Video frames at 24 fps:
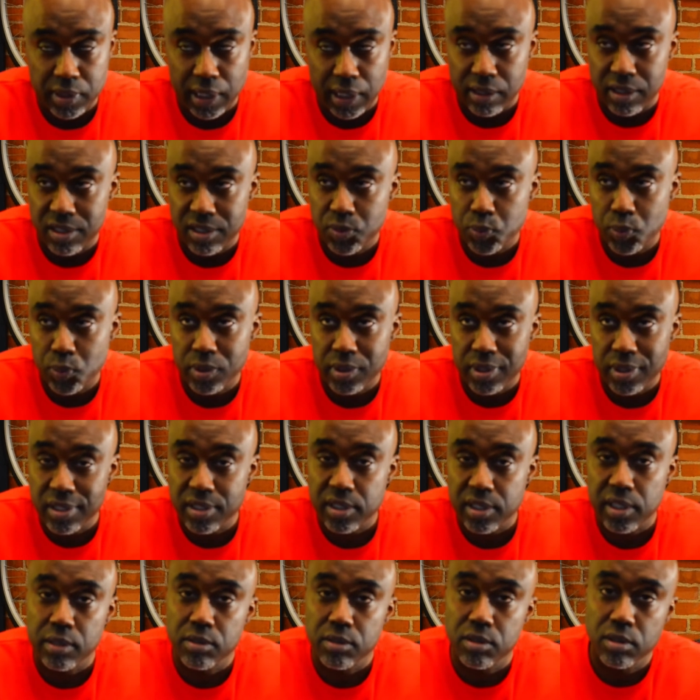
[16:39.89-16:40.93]
Now, this one
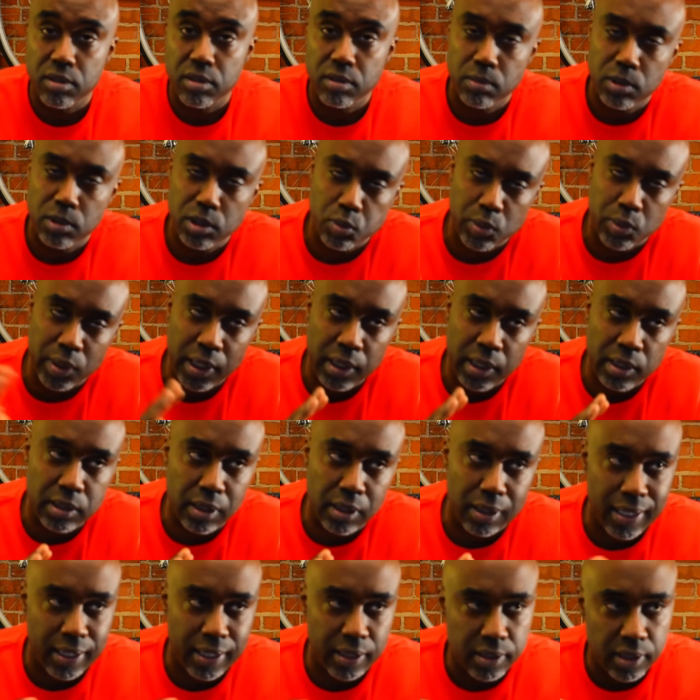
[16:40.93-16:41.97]
doesn't swing to
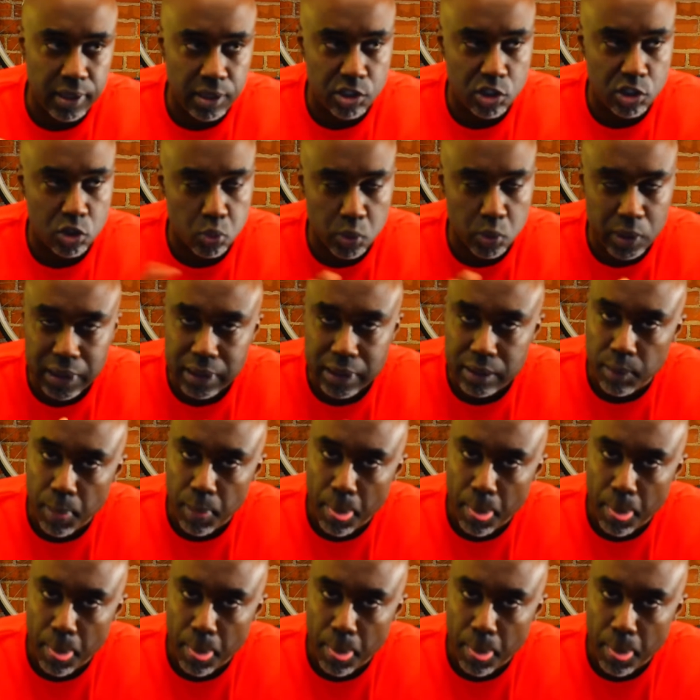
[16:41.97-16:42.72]
like the sweet,